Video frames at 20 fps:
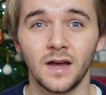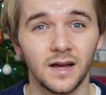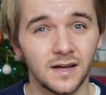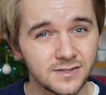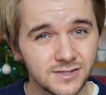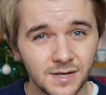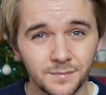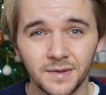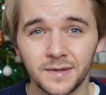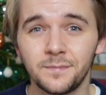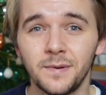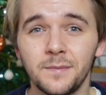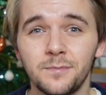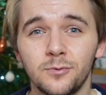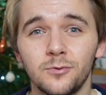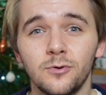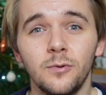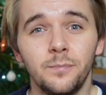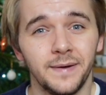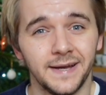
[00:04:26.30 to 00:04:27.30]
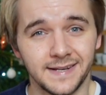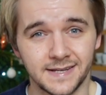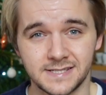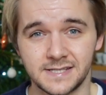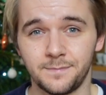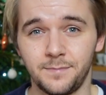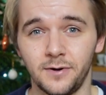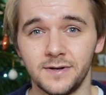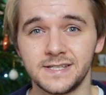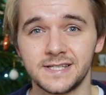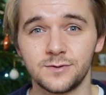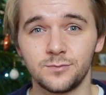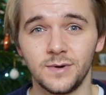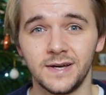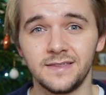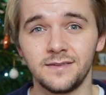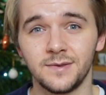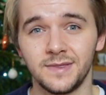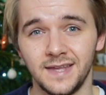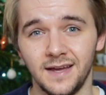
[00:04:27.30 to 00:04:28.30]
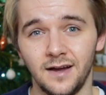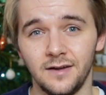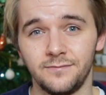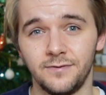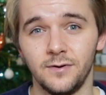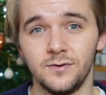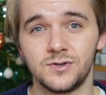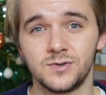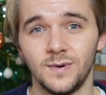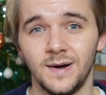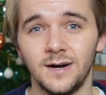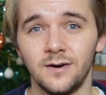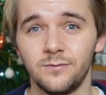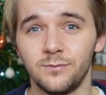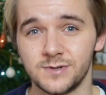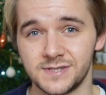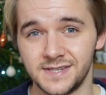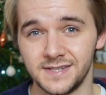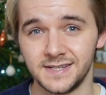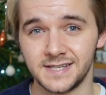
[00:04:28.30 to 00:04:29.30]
Something people were a bit disappointed with the iPhone 12 was the